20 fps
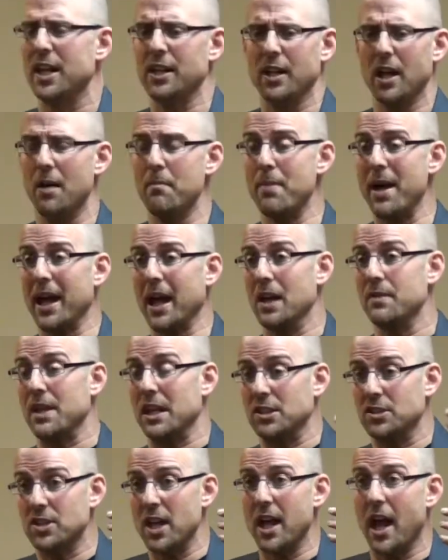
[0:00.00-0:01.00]
They'd come back and
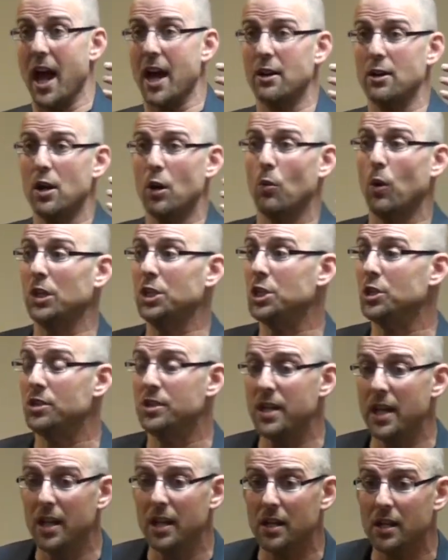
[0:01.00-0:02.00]
they'd say, I don't know what
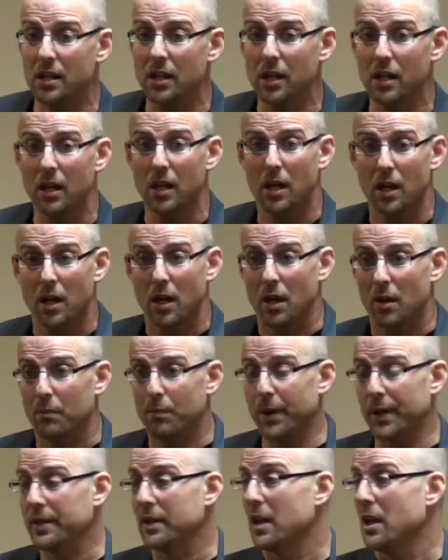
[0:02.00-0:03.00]
you did,
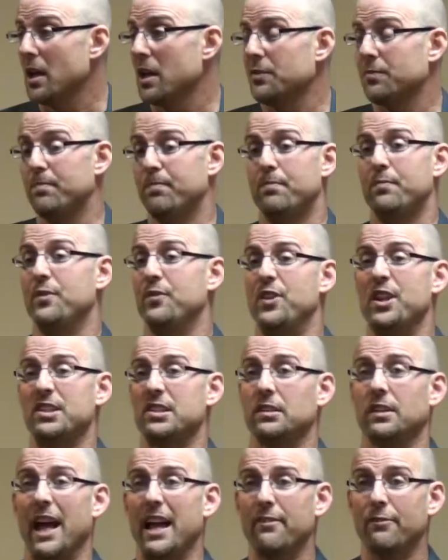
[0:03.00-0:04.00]
but
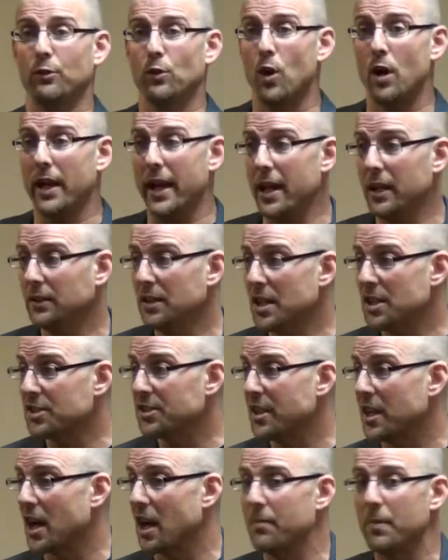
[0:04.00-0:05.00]
this lifelong
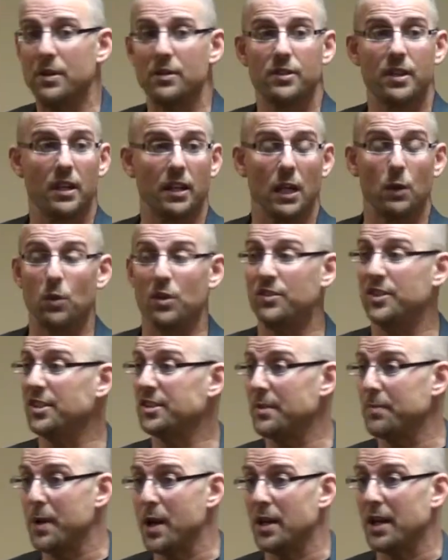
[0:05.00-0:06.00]
illness that I've been dealing with
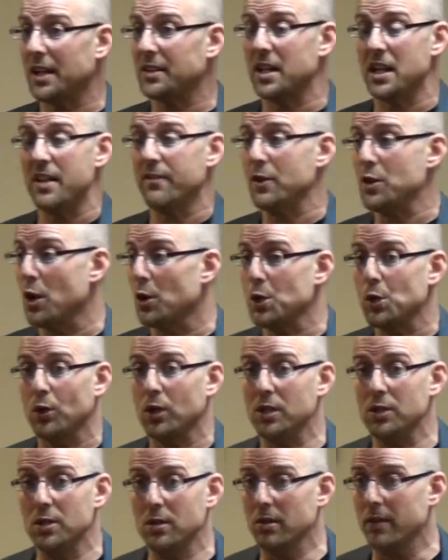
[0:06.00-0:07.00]
disappeared. I didn't even know you
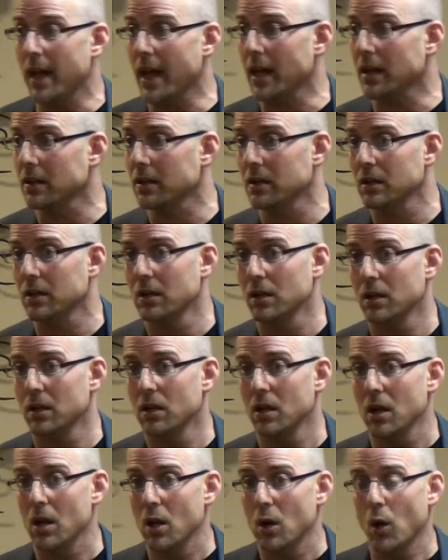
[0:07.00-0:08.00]
could do that.
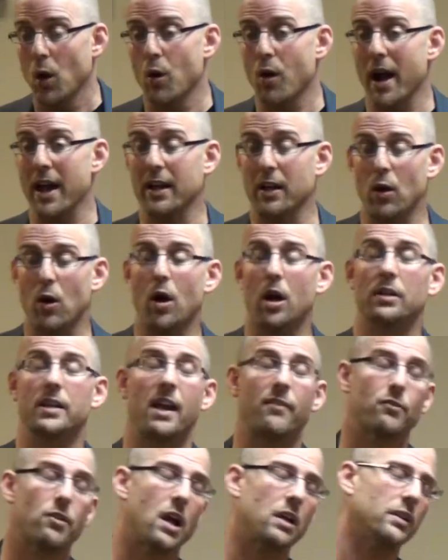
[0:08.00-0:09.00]
Or I called.
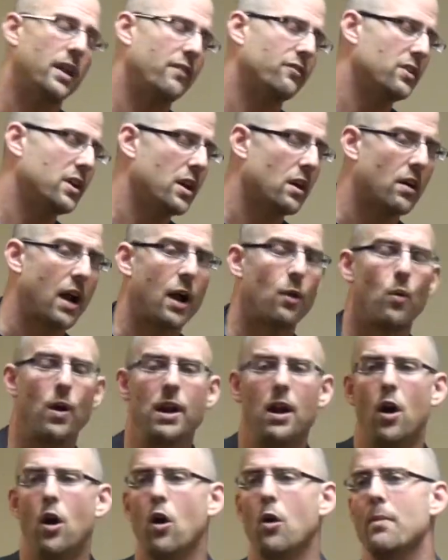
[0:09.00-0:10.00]
After I left here, I
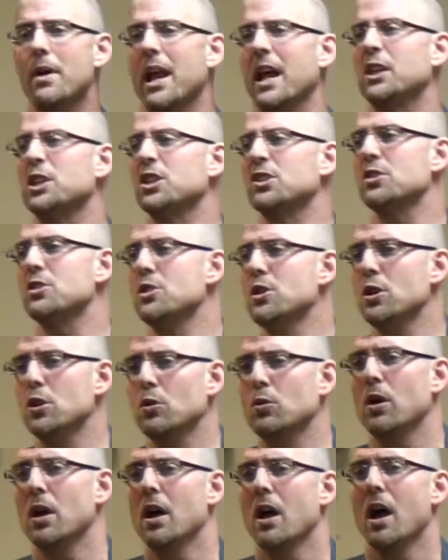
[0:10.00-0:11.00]
went home and I just
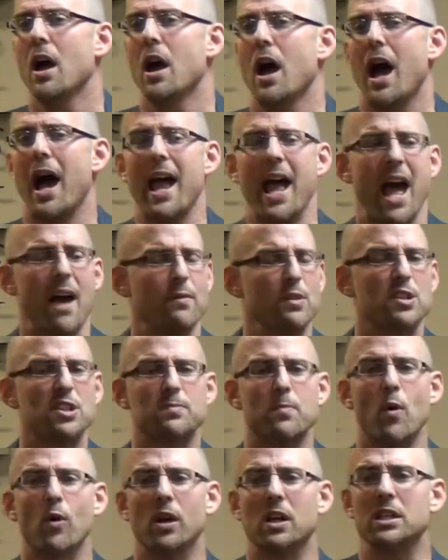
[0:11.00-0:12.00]
knew I haven't
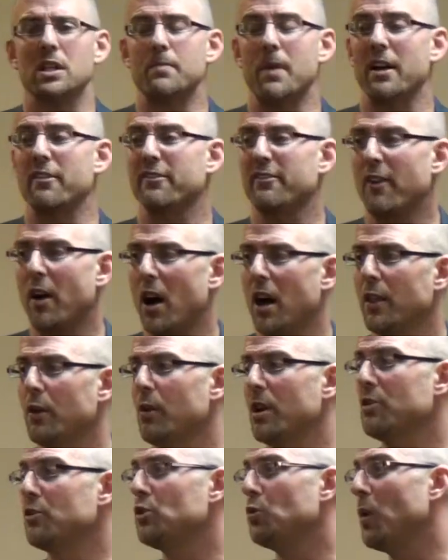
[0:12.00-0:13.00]
spoken to my
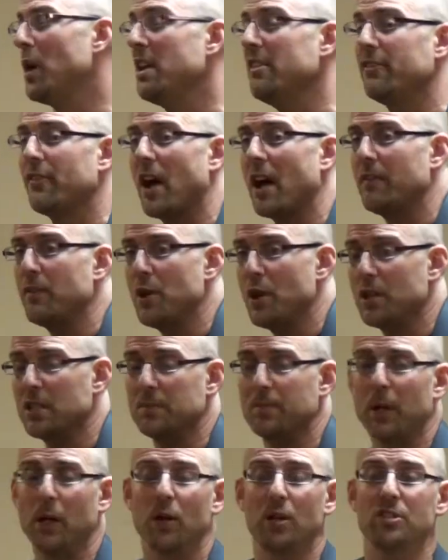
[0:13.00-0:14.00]
father in 25
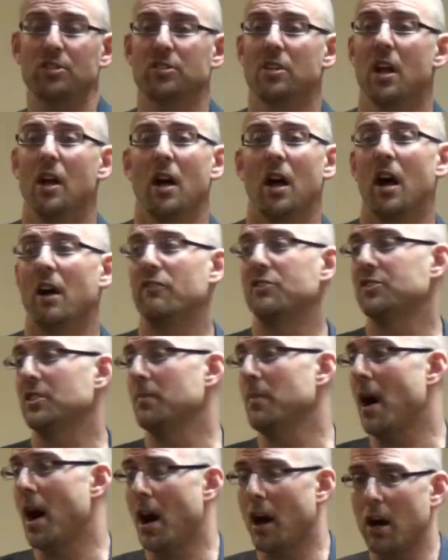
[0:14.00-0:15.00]
years because of
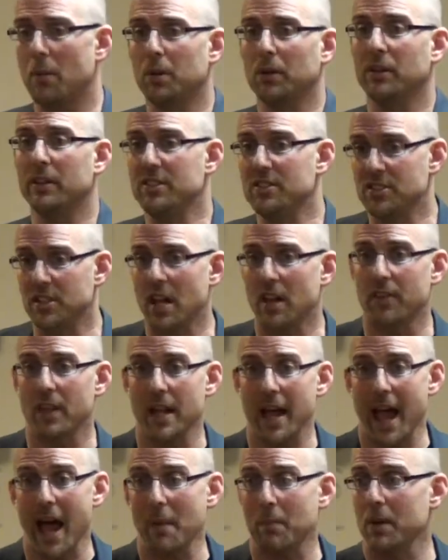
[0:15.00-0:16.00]
some horrible incident
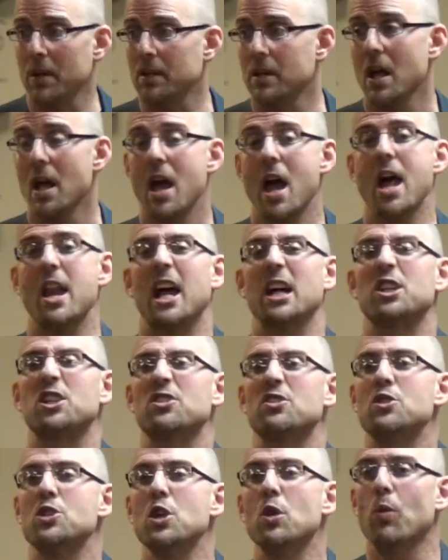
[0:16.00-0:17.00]
that happened, and I
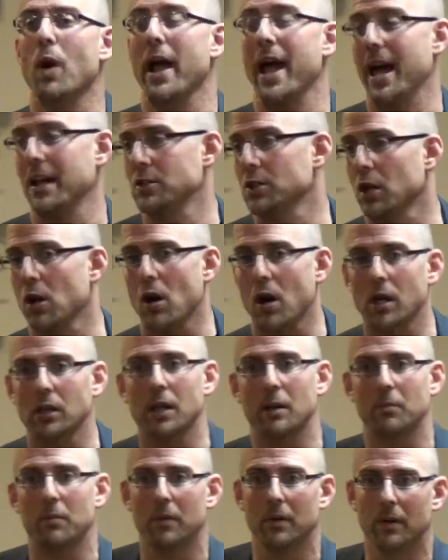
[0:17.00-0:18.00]
just knew I had to call him.